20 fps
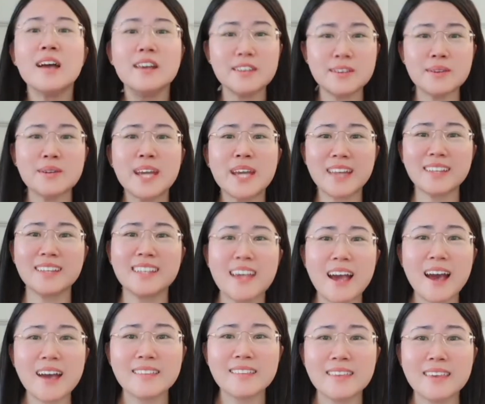you get the
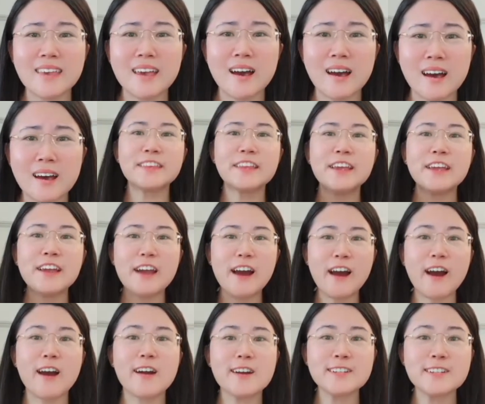idea they
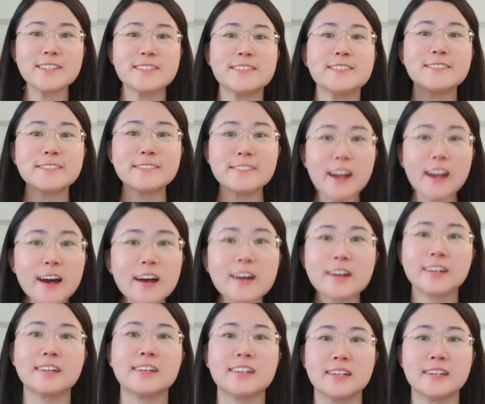are
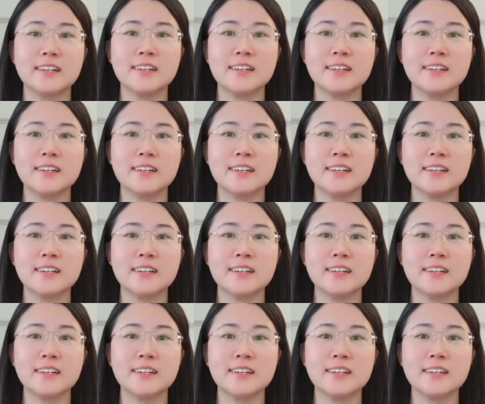stuck